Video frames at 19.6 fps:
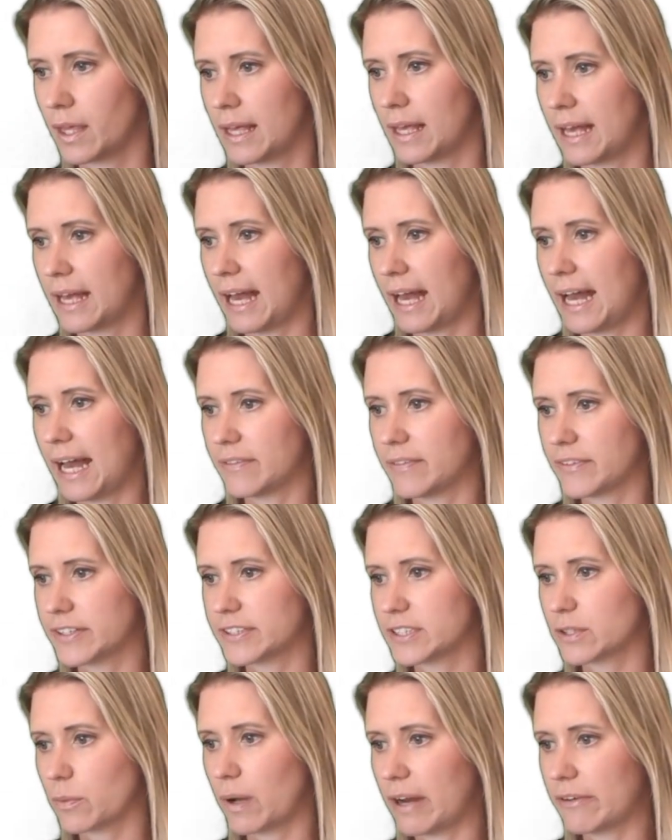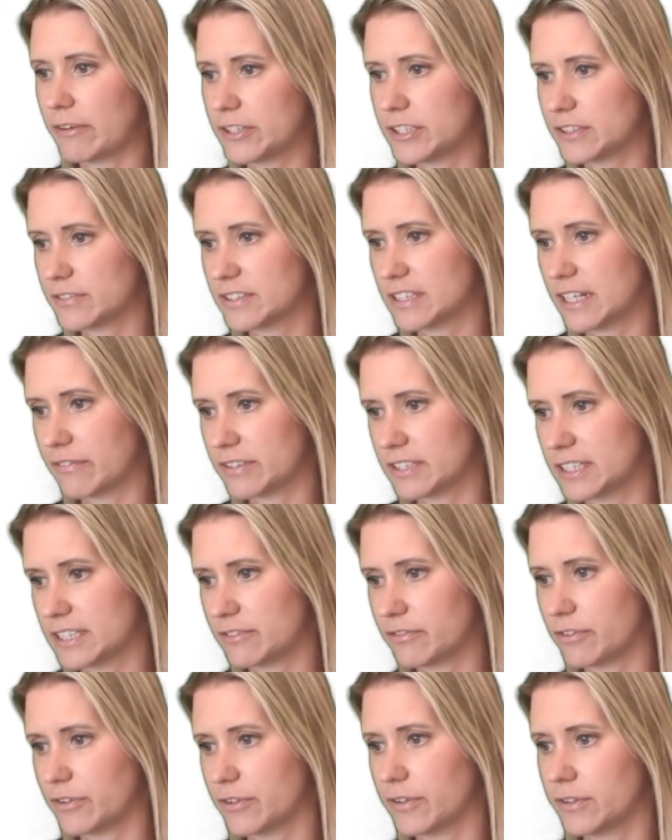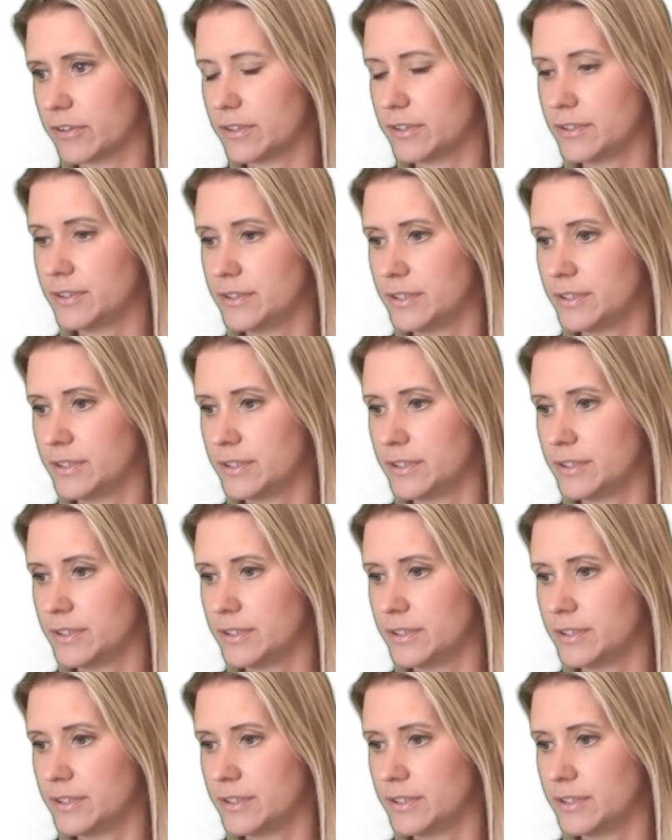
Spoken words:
And the square root of 74